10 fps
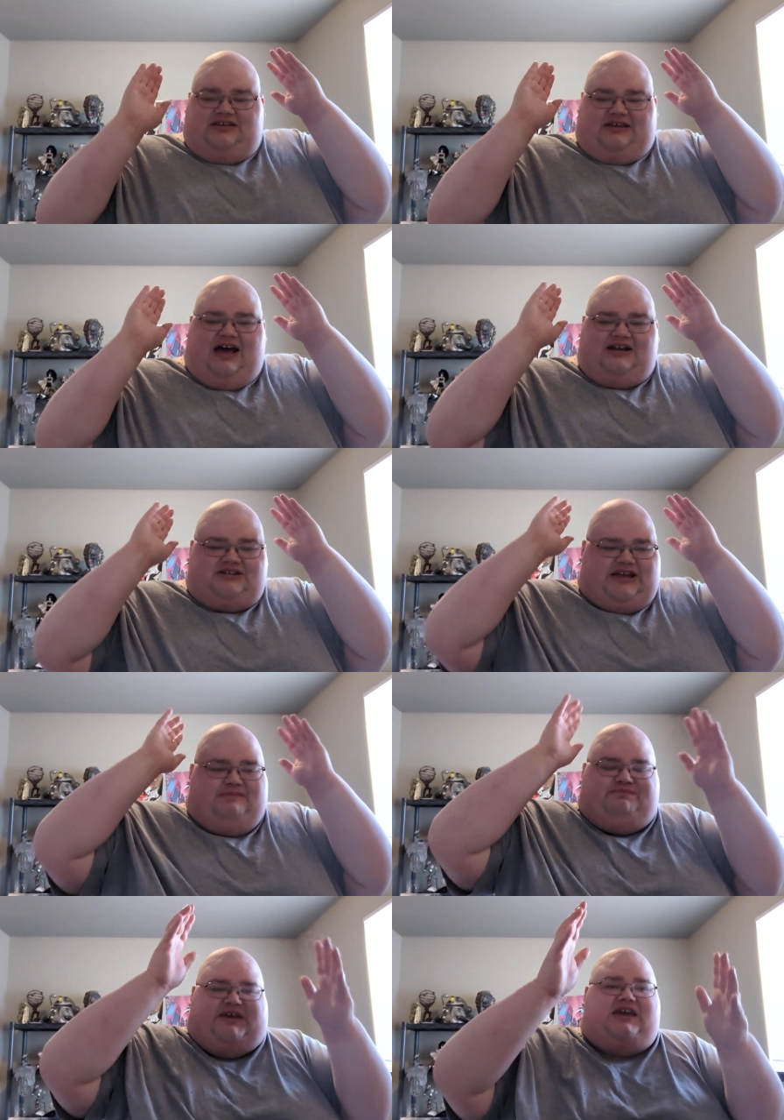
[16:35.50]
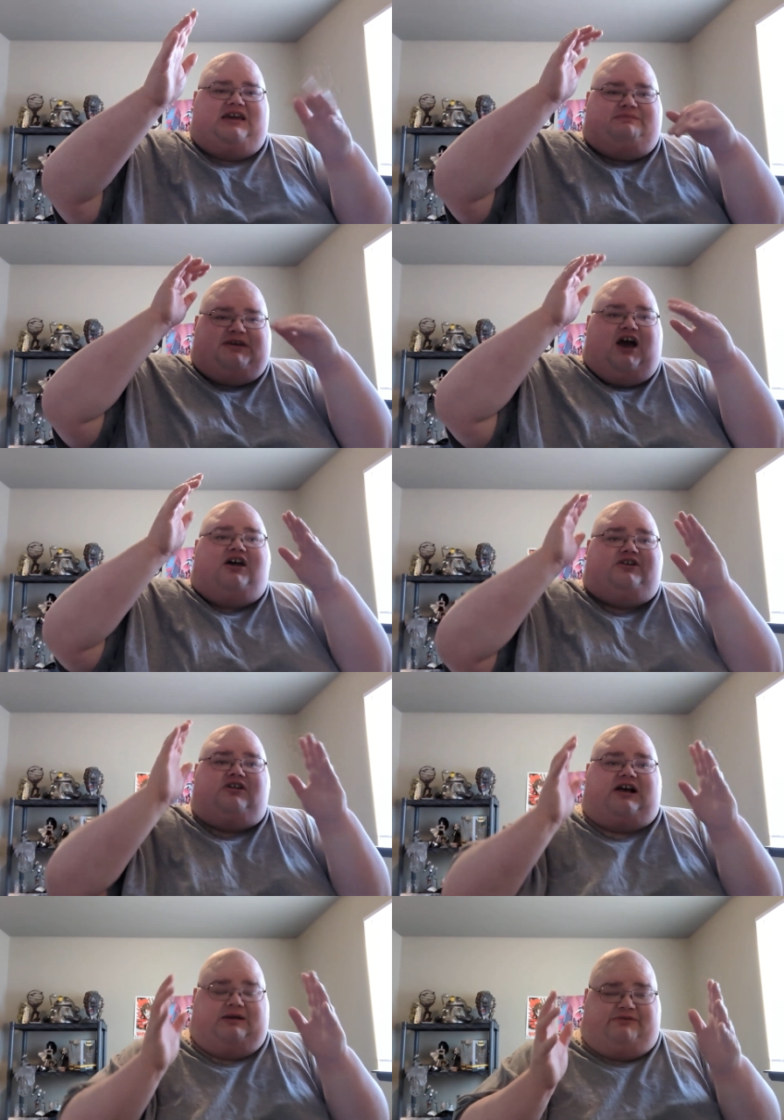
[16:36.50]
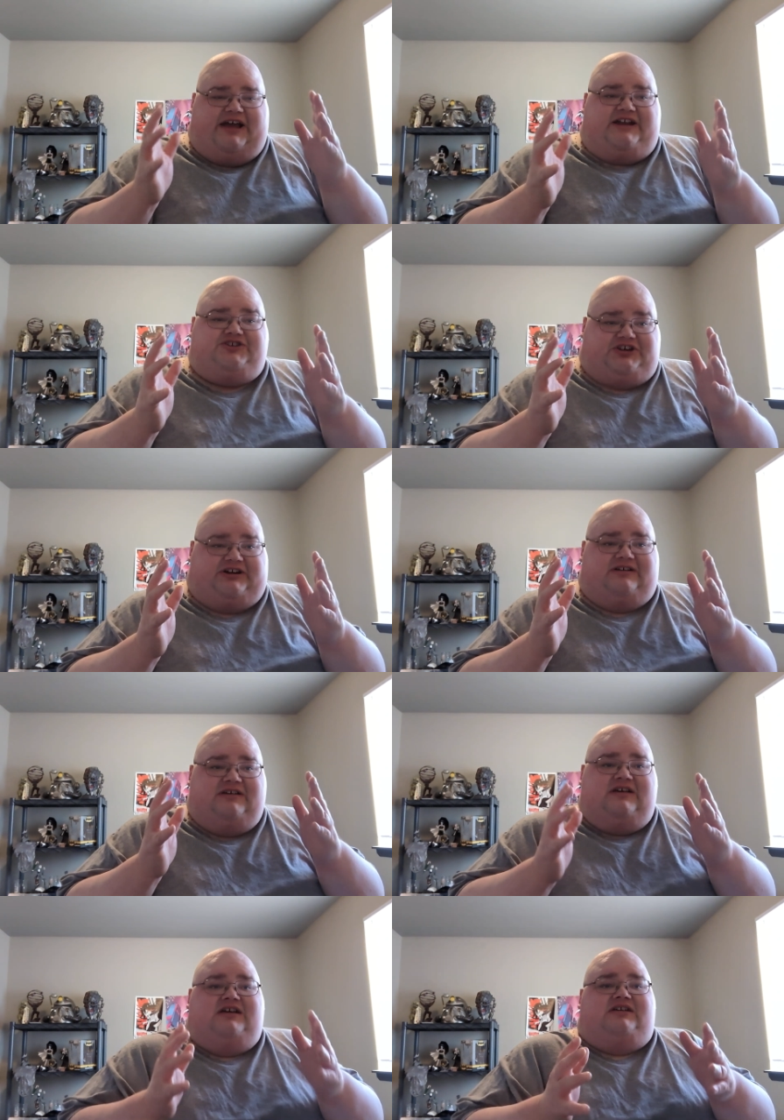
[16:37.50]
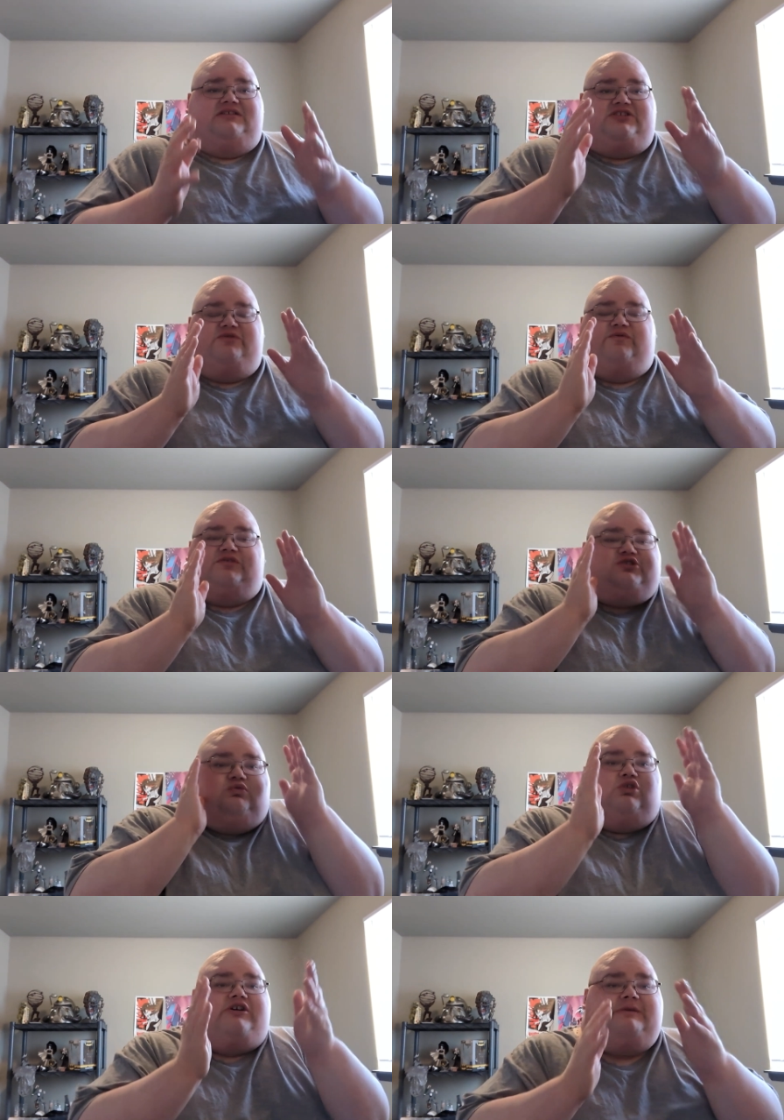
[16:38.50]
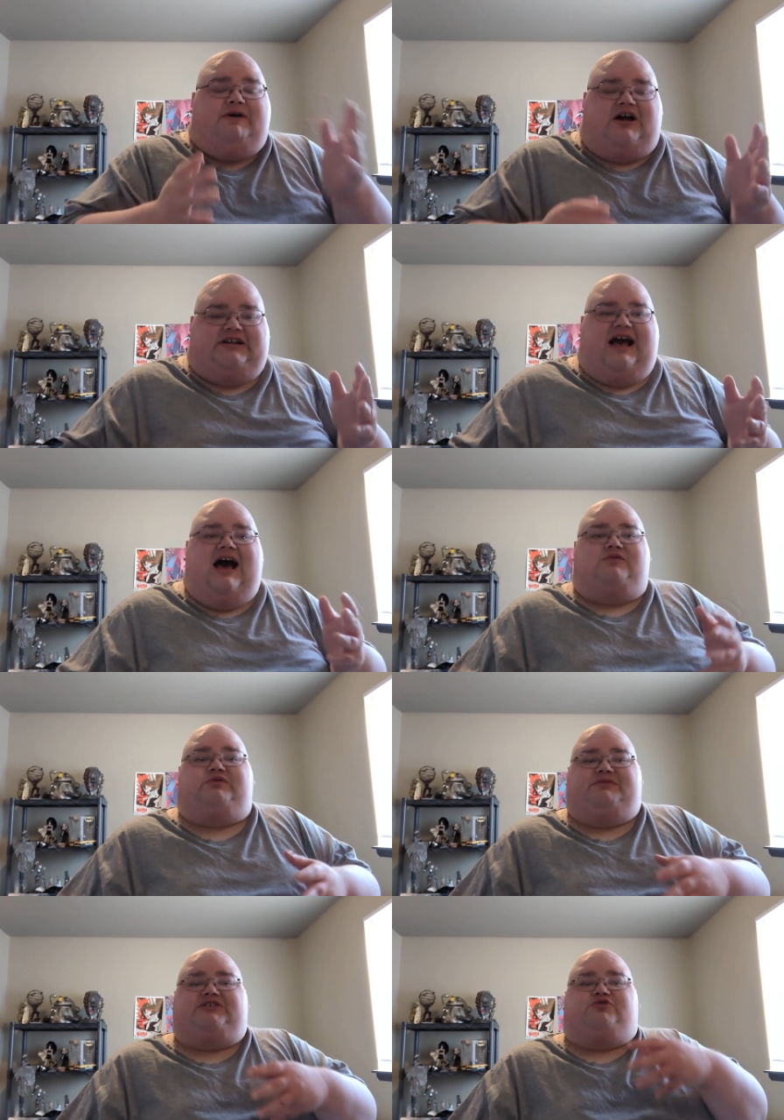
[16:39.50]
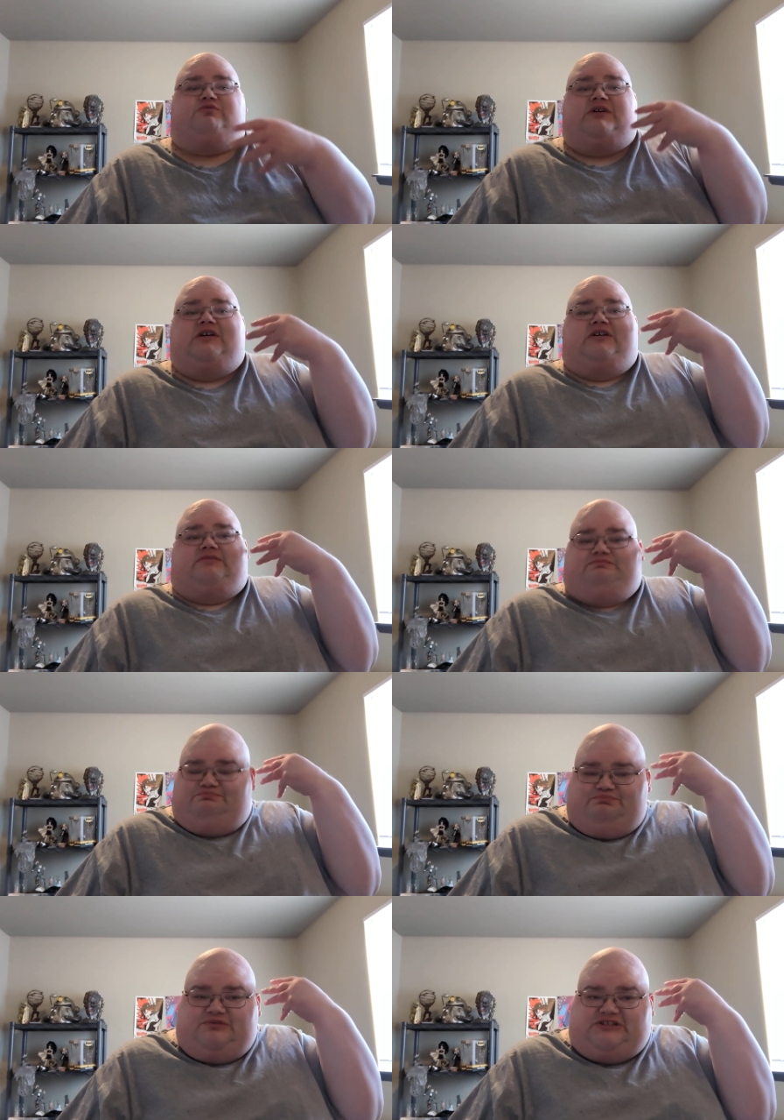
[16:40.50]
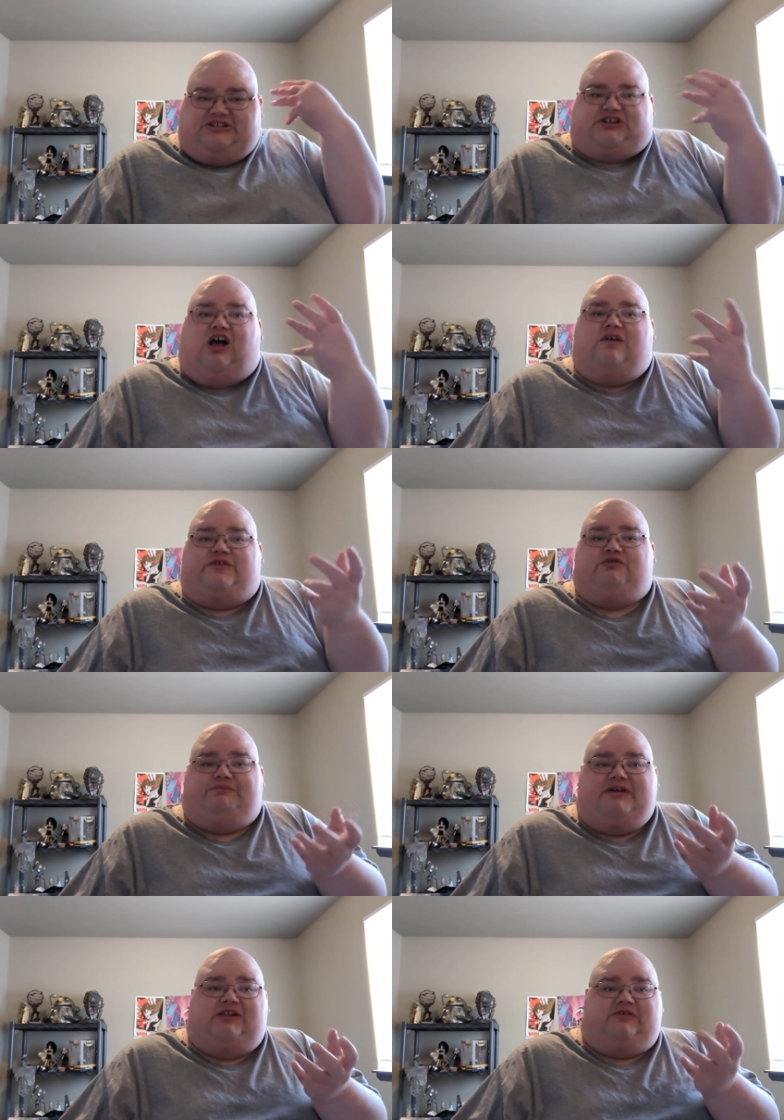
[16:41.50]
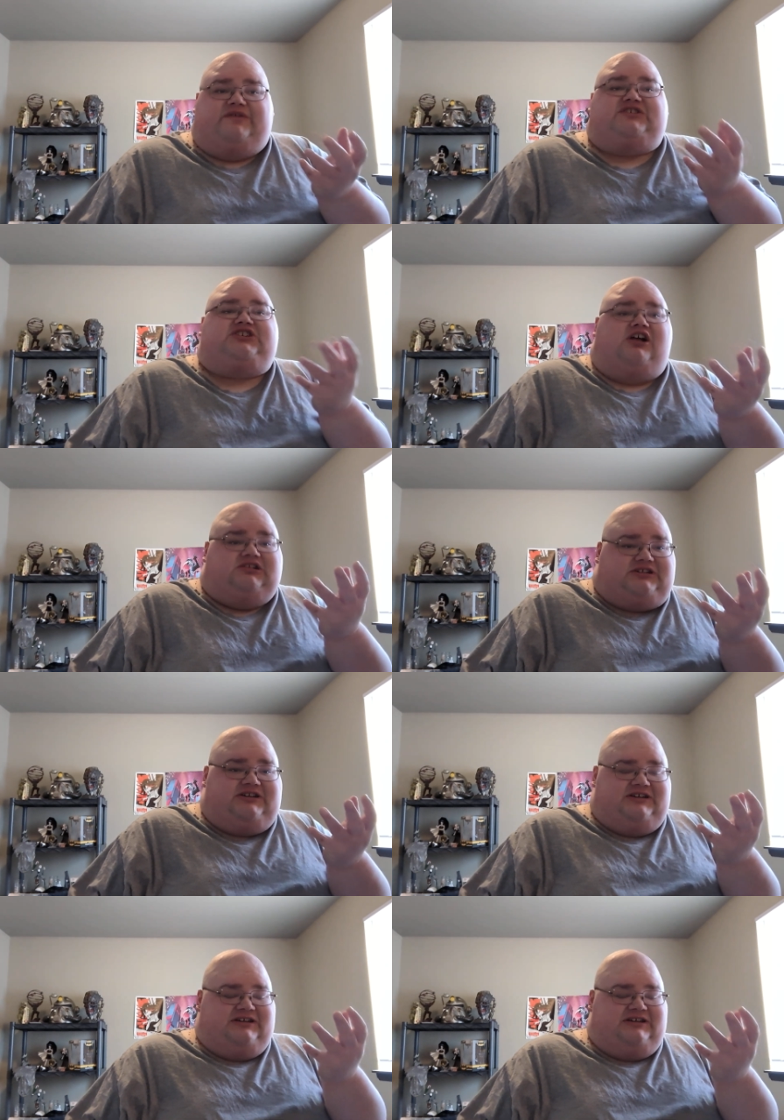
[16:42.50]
God is a being beyond our comprehension. To look upon God would be to dissolve into a pillar of salt.